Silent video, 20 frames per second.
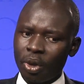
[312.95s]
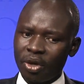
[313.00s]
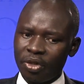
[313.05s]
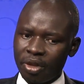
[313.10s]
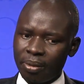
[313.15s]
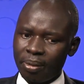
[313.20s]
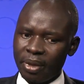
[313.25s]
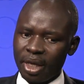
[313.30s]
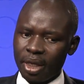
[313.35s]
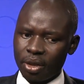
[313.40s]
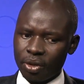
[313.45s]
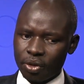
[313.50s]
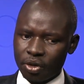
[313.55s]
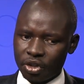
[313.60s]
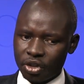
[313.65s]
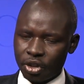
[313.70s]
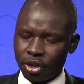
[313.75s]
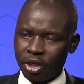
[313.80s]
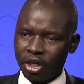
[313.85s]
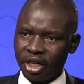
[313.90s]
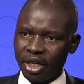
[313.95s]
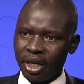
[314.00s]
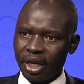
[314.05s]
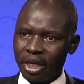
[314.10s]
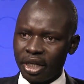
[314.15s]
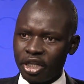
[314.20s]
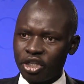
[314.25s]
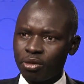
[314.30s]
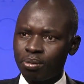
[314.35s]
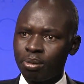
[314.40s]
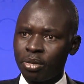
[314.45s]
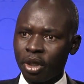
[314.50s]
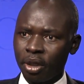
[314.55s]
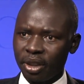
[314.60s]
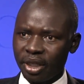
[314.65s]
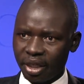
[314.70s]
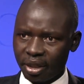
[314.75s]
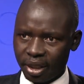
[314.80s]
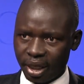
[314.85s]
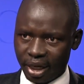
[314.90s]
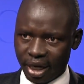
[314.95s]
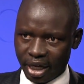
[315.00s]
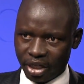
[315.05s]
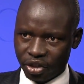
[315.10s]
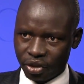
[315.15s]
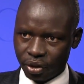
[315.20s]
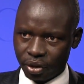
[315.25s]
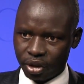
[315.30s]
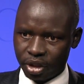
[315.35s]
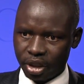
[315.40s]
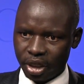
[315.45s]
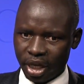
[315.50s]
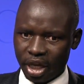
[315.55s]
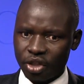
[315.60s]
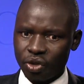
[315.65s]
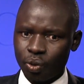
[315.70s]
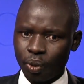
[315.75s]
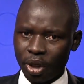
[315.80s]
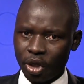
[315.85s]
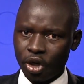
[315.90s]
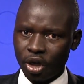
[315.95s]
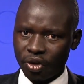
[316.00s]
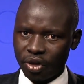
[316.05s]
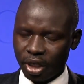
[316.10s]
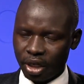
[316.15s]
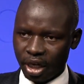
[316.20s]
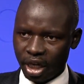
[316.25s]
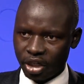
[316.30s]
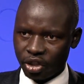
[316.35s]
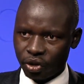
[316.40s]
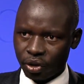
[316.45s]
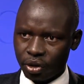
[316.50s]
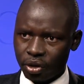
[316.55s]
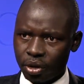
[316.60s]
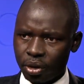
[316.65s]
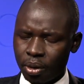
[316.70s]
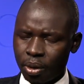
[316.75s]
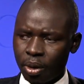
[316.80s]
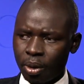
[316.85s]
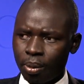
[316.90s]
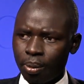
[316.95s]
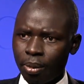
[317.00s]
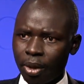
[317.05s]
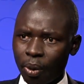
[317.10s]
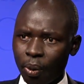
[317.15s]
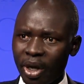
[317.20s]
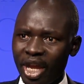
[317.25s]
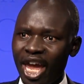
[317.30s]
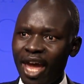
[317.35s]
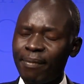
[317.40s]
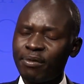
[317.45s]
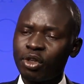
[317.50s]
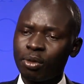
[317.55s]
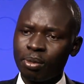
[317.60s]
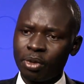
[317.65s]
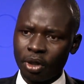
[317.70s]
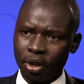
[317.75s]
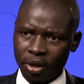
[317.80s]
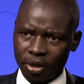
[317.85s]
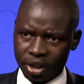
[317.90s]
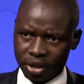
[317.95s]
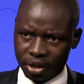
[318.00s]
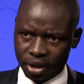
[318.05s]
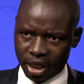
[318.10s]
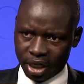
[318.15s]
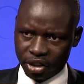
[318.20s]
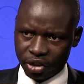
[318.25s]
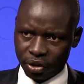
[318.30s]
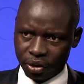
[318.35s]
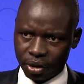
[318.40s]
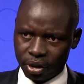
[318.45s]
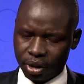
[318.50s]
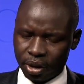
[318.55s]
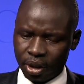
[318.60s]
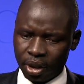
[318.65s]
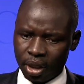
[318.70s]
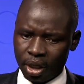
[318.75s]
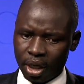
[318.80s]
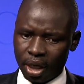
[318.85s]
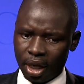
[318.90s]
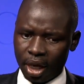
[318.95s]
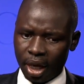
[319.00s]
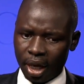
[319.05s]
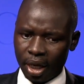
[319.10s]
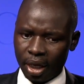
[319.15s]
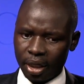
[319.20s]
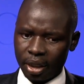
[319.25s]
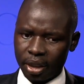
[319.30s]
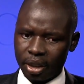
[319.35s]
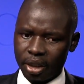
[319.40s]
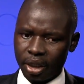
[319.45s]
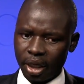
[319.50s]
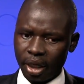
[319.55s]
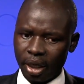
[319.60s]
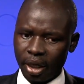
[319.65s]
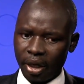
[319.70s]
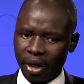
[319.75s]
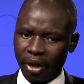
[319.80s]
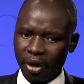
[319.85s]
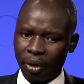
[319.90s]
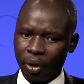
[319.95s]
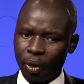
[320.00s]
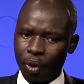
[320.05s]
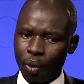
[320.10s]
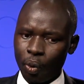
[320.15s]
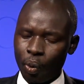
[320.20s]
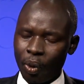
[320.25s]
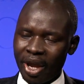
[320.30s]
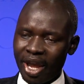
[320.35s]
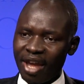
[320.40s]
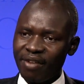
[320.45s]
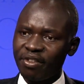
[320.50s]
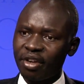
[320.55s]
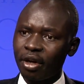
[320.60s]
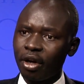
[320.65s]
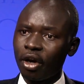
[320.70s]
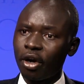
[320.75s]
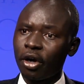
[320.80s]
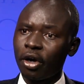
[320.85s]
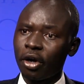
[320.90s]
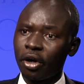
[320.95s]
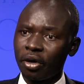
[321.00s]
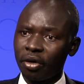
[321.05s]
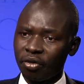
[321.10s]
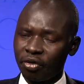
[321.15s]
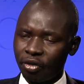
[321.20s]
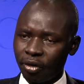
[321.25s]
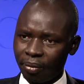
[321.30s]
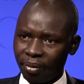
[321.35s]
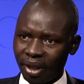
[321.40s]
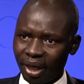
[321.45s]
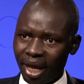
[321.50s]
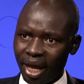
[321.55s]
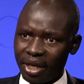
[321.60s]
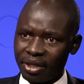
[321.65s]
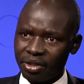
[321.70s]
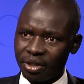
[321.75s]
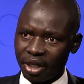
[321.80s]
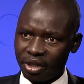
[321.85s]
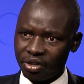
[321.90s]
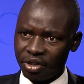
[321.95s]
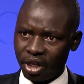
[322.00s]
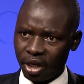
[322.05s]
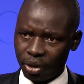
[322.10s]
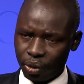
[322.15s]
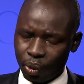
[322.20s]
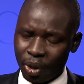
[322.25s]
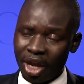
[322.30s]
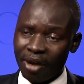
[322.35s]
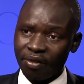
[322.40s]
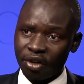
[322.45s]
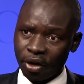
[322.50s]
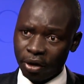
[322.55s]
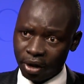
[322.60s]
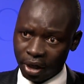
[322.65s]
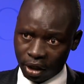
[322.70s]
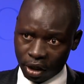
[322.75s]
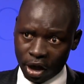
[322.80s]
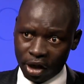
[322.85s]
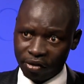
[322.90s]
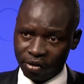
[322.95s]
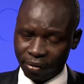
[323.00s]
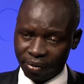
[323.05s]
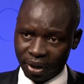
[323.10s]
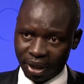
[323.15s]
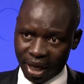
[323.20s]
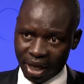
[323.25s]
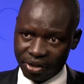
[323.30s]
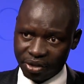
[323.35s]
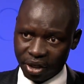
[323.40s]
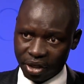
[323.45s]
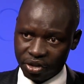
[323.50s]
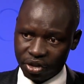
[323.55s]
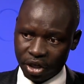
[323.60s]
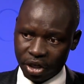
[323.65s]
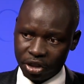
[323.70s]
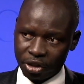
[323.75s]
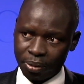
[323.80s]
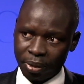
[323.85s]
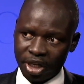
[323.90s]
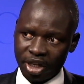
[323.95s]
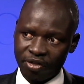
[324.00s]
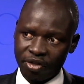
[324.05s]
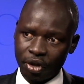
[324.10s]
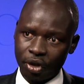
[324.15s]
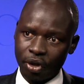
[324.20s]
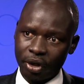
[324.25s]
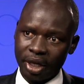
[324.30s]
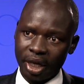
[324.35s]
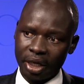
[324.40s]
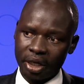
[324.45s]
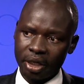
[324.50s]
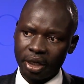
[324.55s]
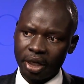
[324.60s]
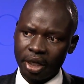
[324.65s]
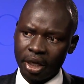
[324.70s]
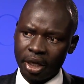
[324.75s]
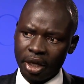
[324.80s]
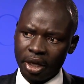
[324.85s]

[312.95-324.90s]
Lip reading: Well, the main concern really is building the nation. Yes, we got the nation, but we have to build this nation. And we haven't learned from the last 6 years. We have learned a lot from the last 6 years, but if you look at